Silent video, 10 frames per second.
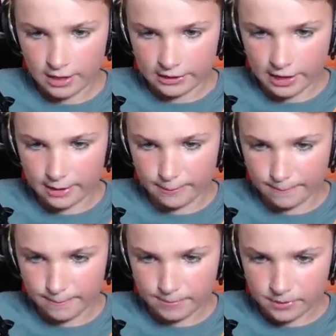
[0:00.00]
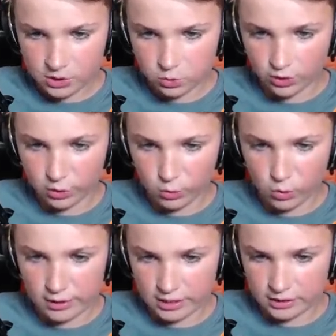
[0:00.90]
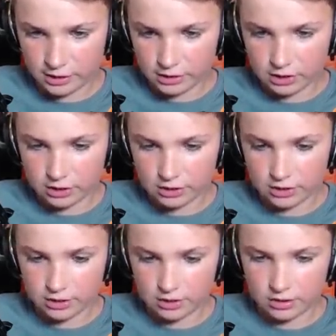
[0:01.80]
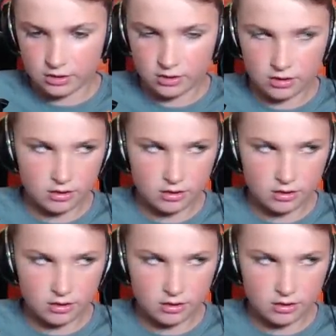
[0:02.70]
I got him. It's one on one, I think. Uh...